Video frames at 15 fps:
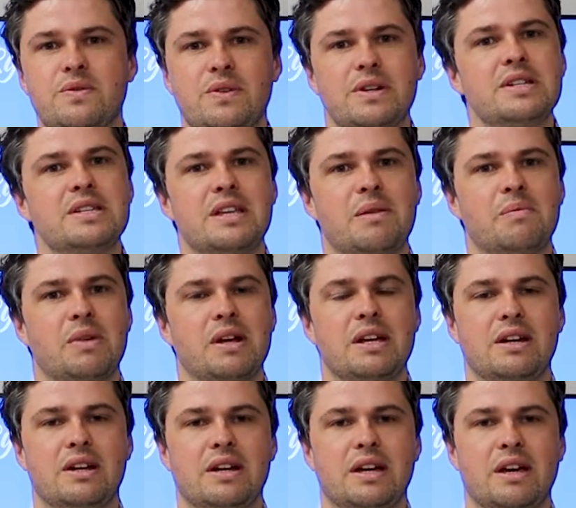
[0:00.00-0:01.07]
the rest of that money
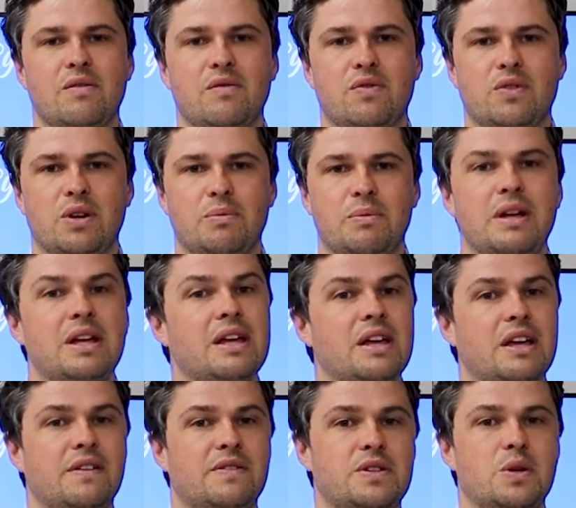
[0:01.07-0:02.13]
going to come from
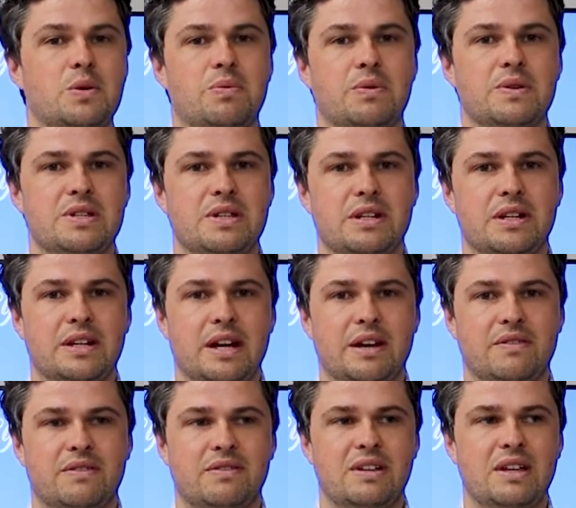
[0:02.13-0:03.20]
if super isn't
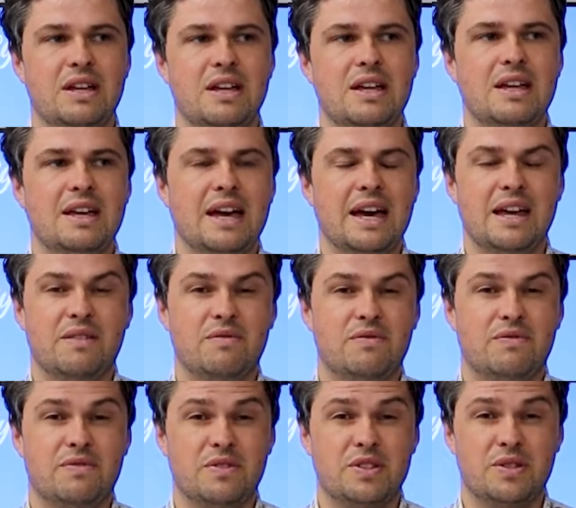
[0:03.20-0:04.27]
enough? And for